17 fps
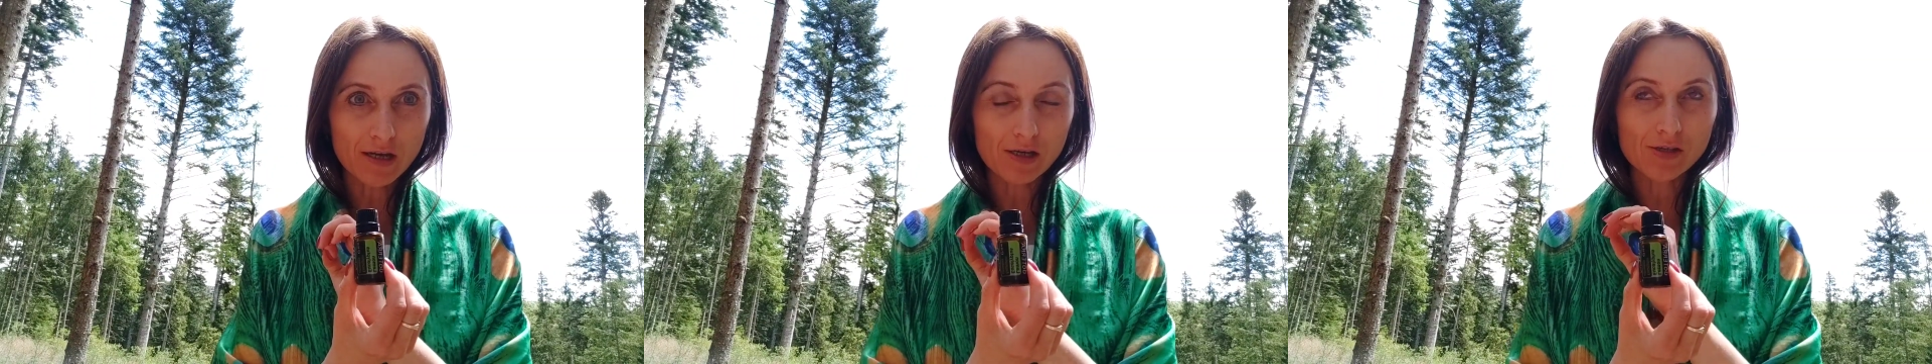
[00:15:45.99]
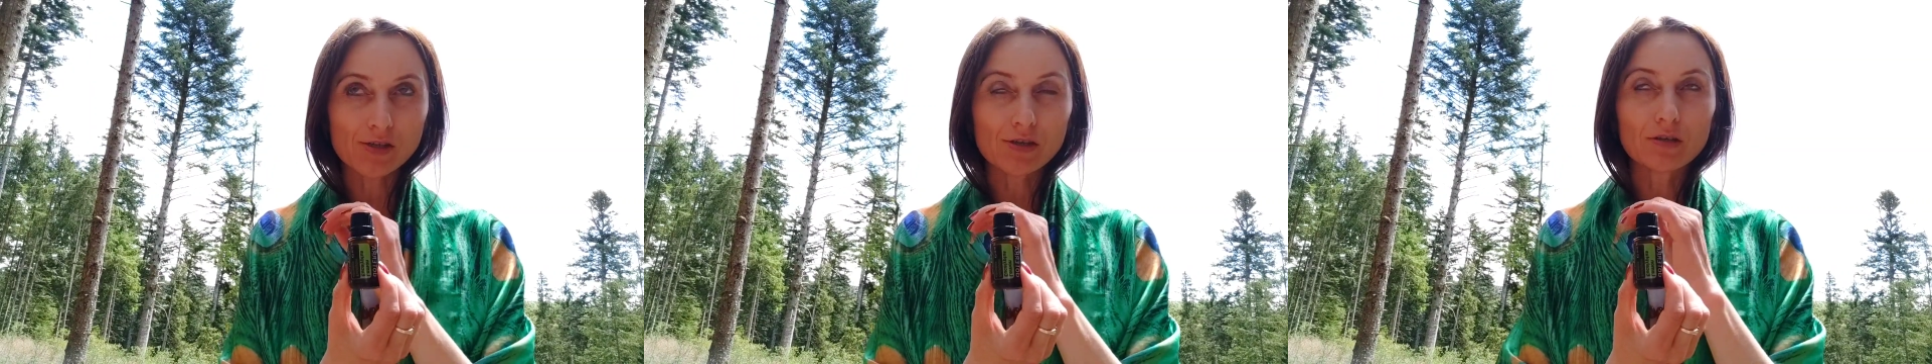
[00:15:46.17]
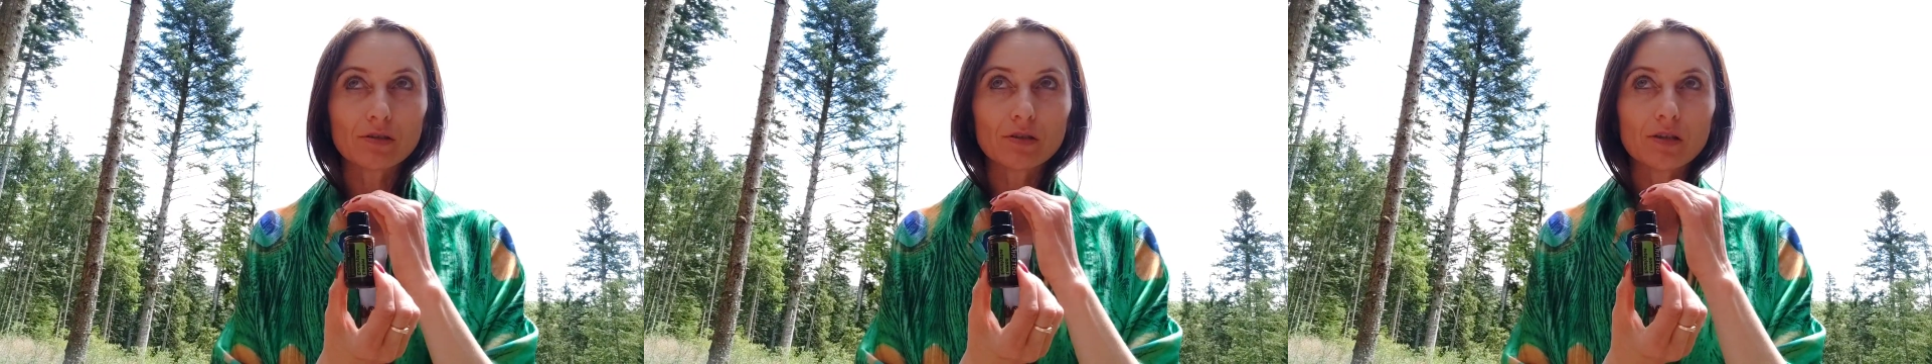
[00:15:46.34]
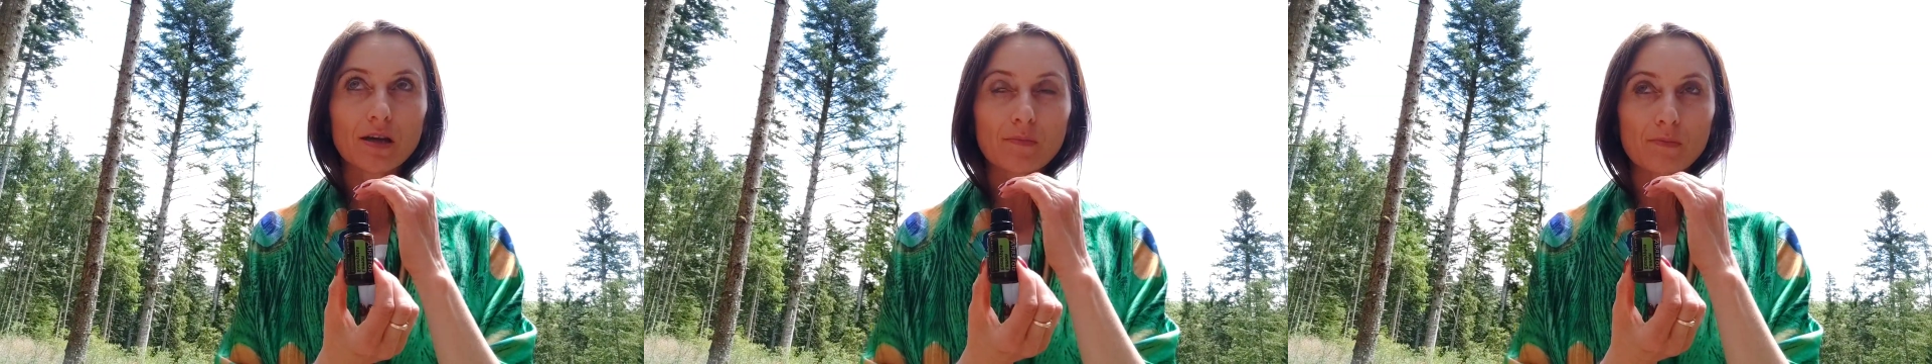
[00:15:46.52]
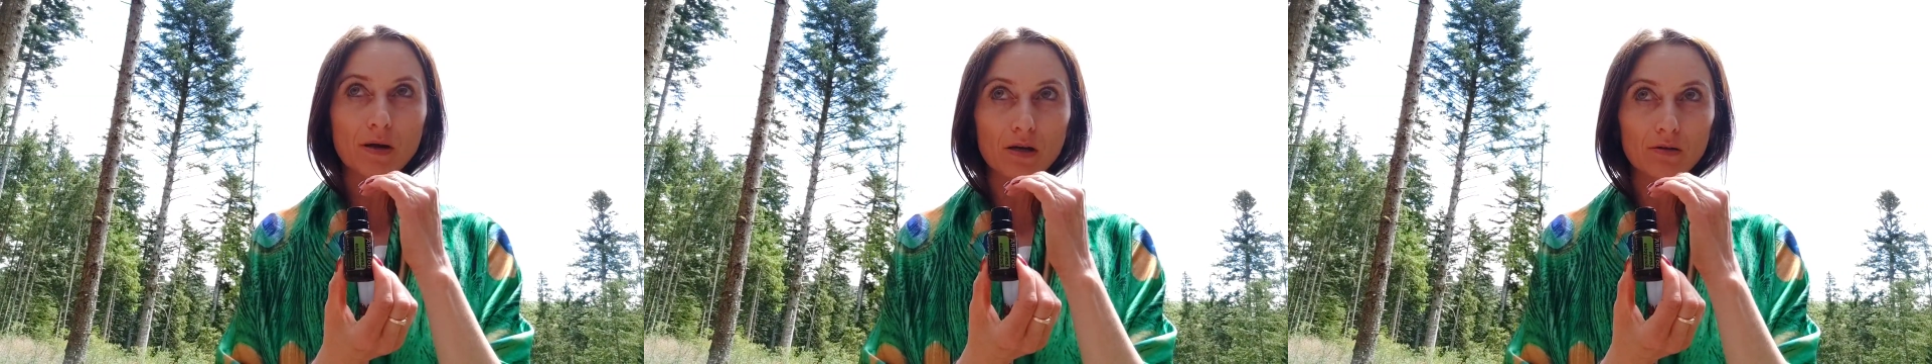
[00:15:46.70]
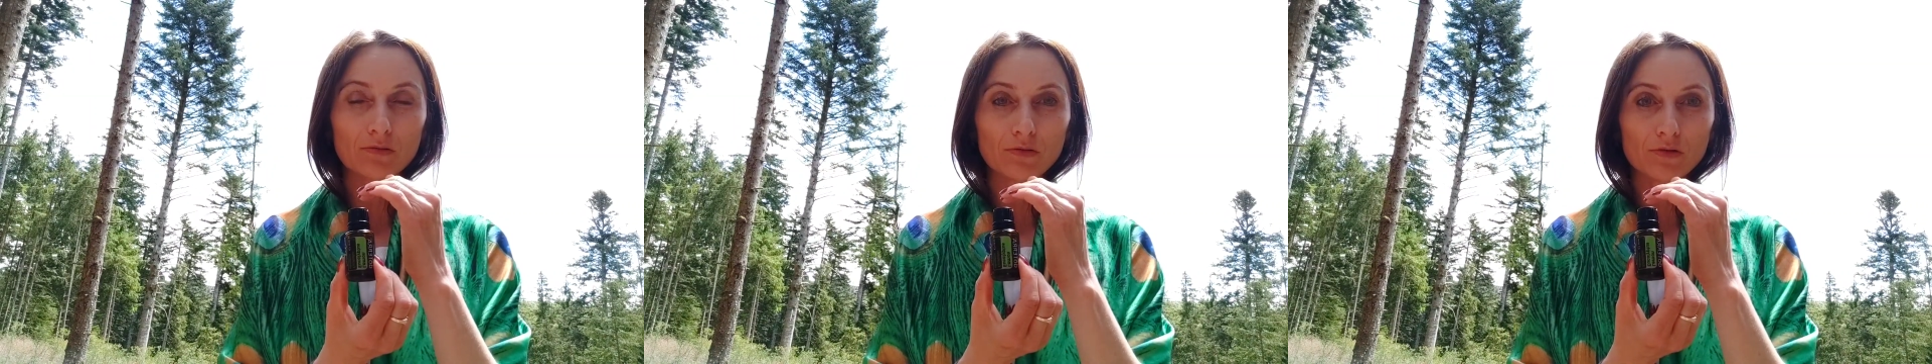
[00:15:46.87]
a certain
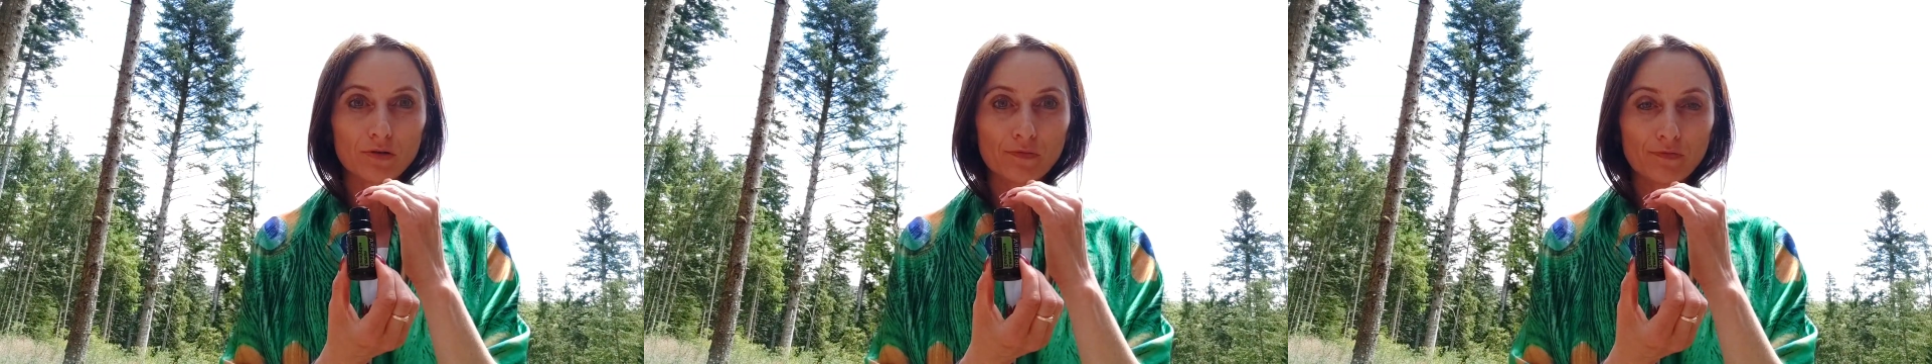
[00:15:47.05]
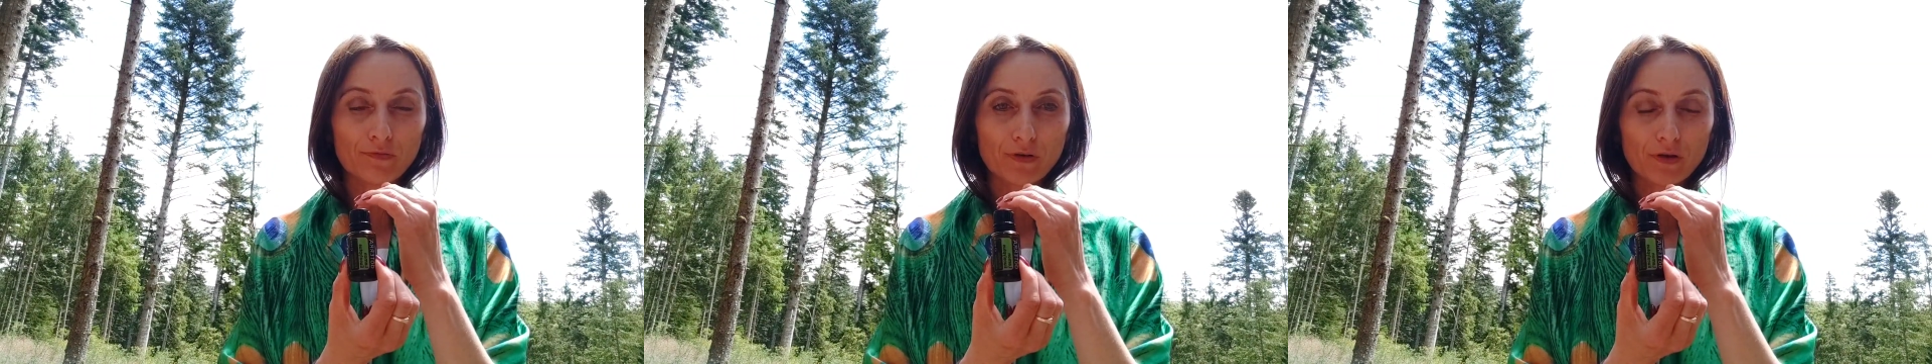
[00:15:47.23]
amount of